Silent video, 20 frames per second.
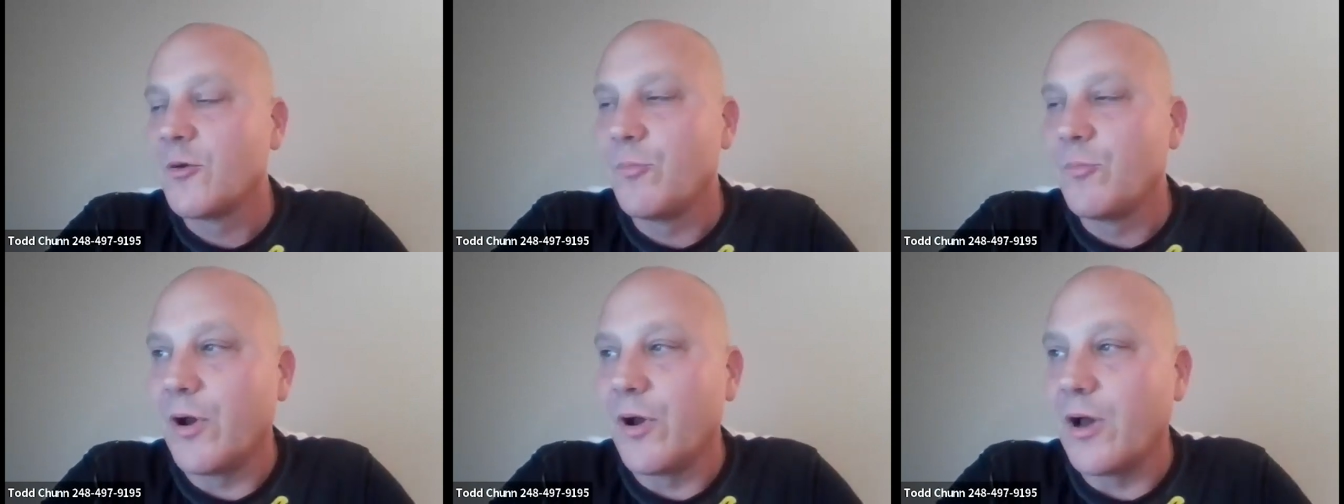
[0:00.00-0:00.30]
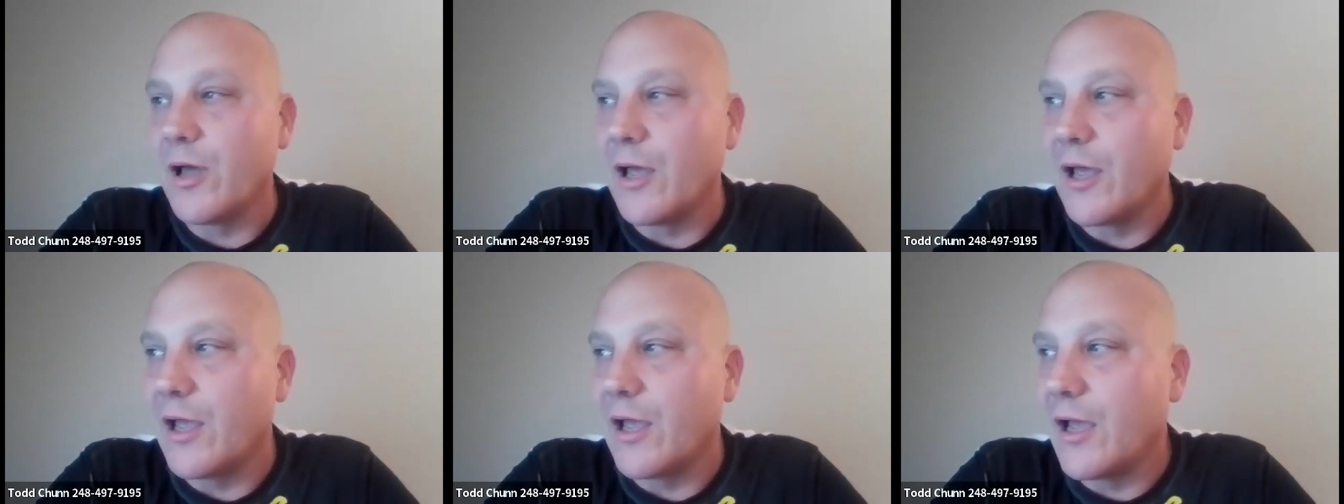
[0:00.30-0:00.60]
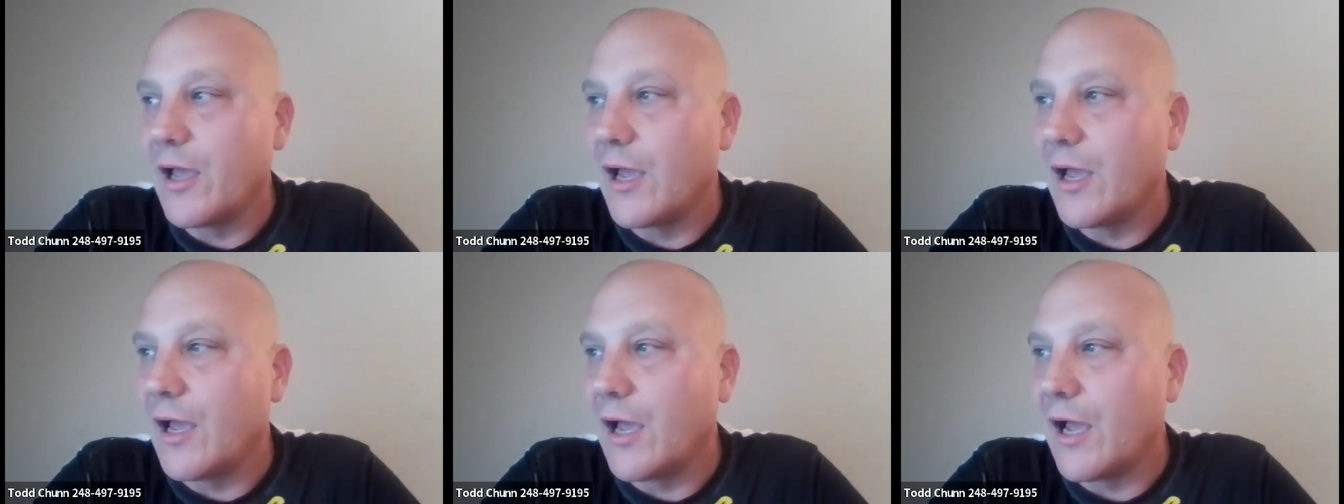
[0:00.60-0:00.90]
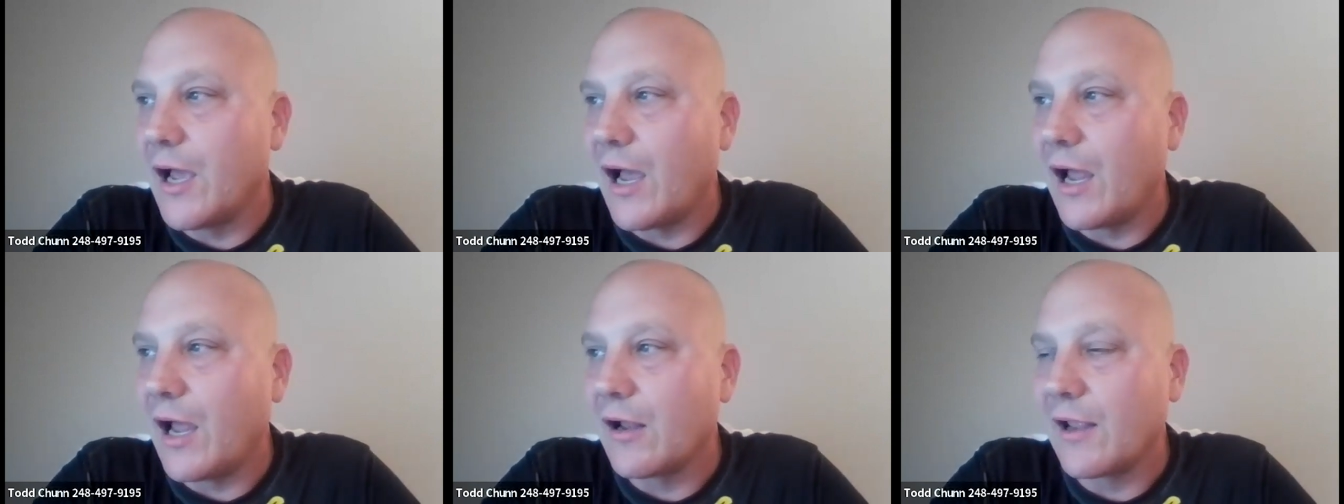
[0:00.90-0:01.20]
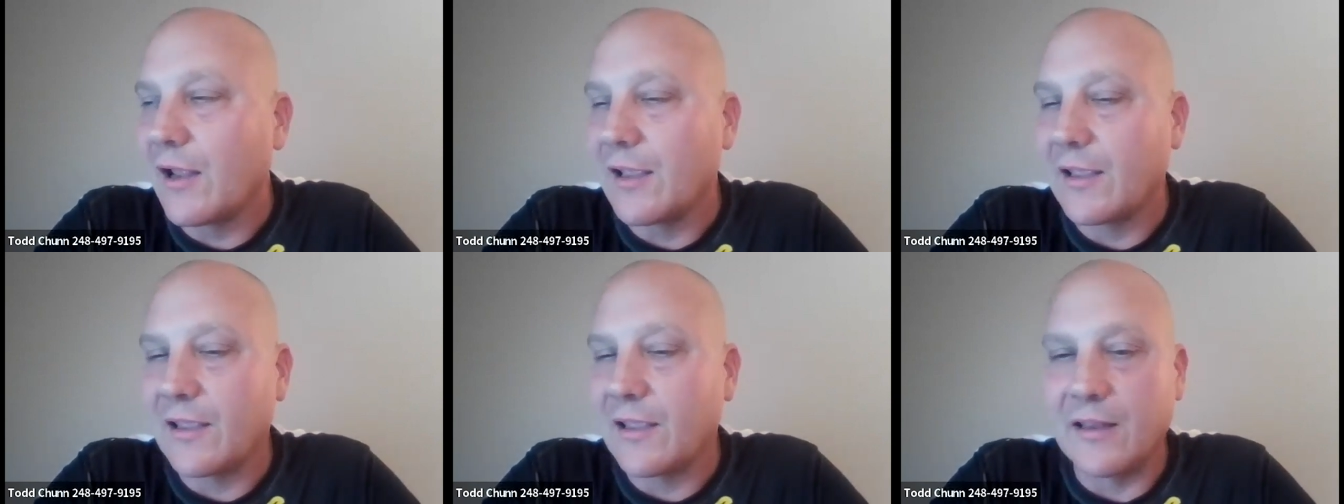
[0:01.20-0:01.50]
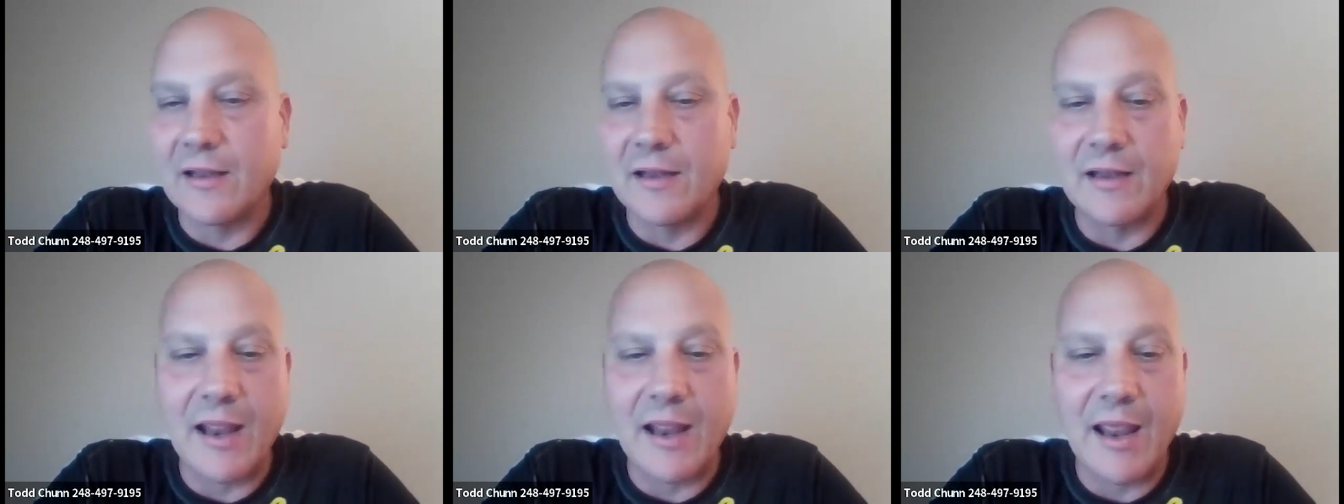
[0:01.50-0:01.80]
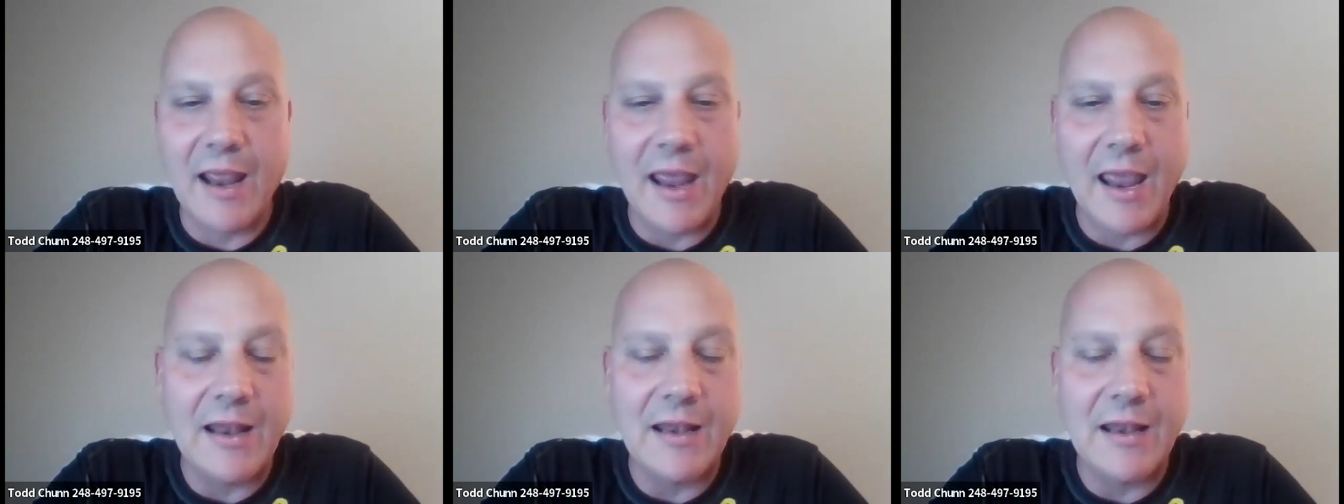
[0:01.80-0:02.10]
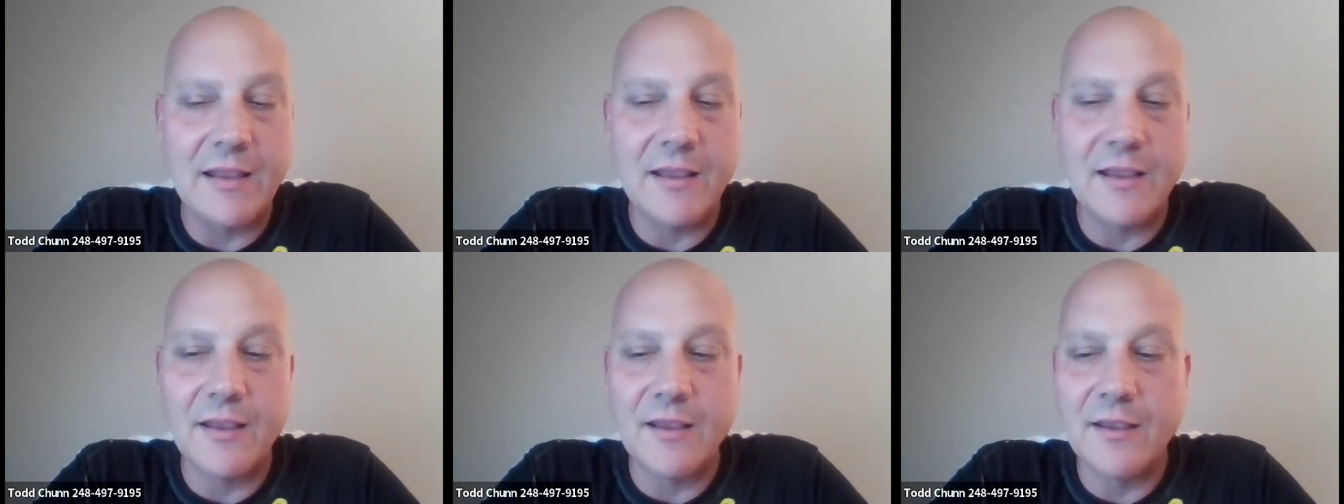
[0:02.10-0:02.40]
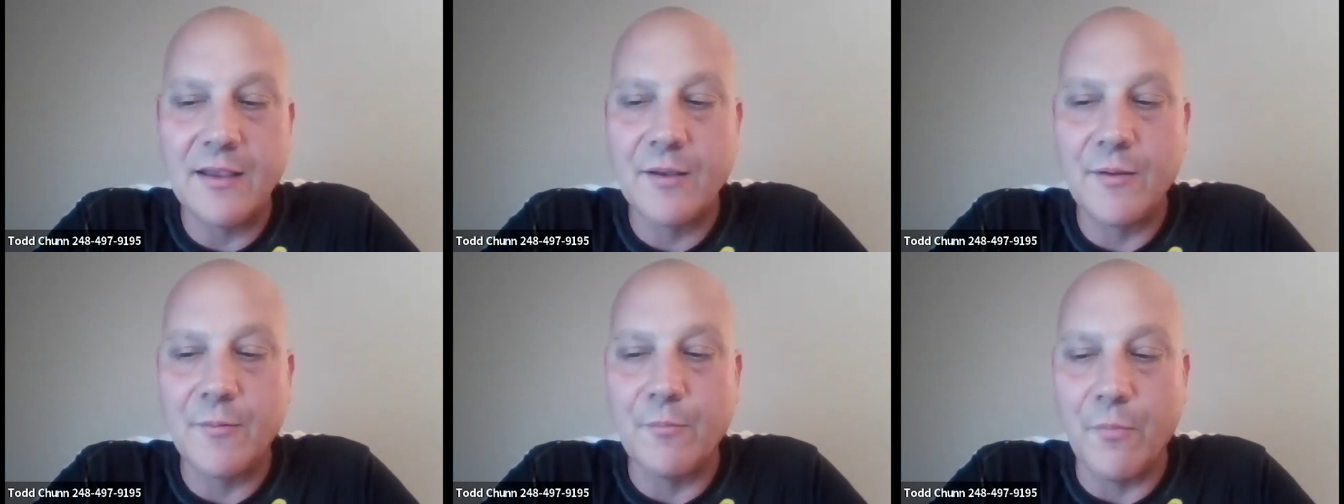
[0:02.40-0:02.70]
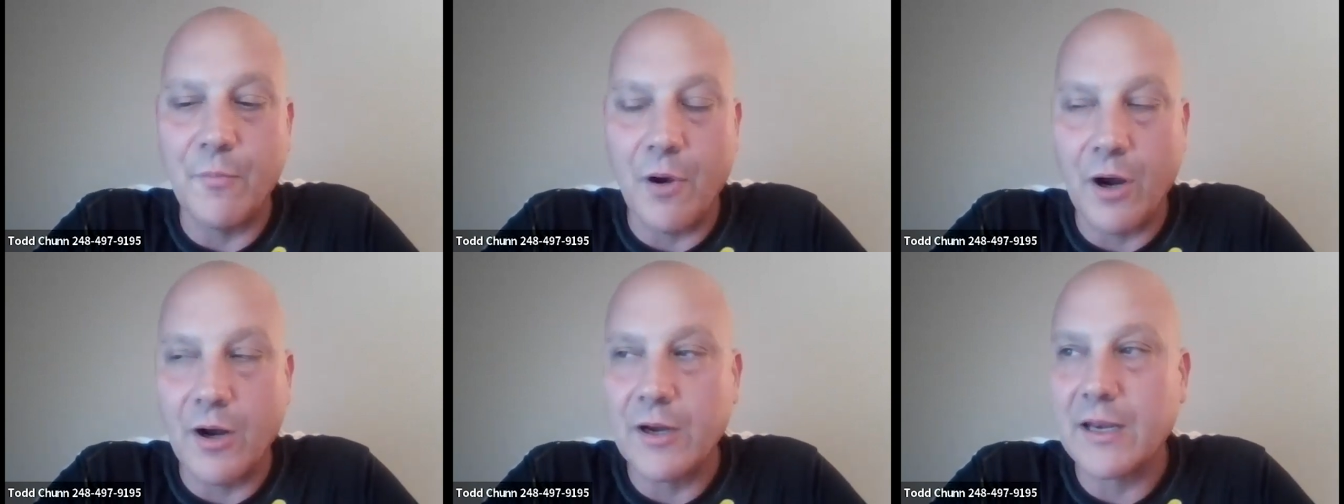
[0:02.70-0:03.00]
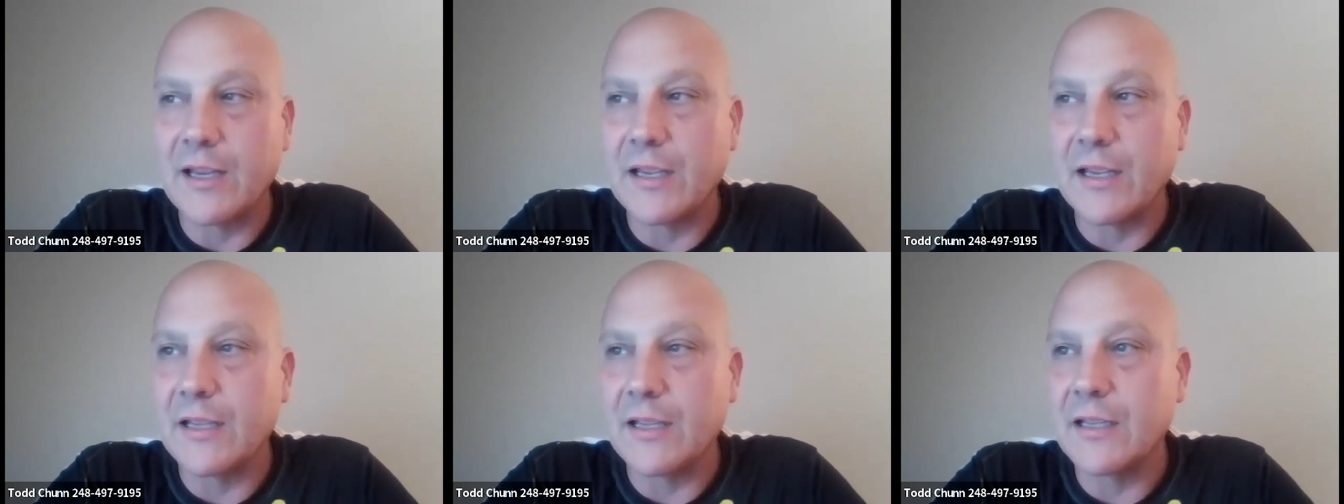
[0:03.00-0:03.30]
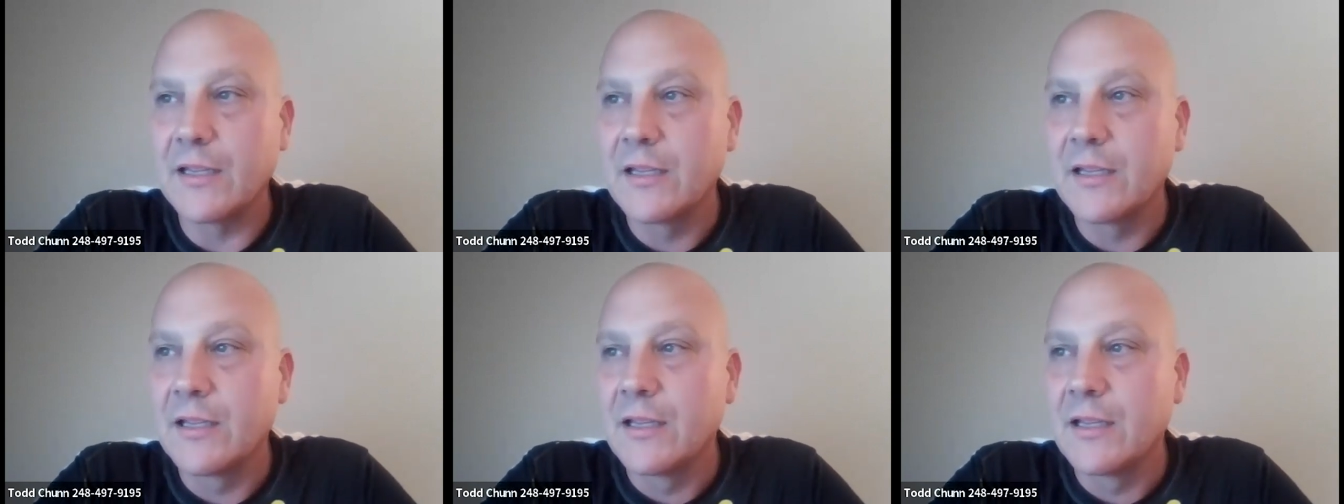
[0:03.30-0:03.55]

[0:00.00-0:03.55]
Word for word: But I like it in any market.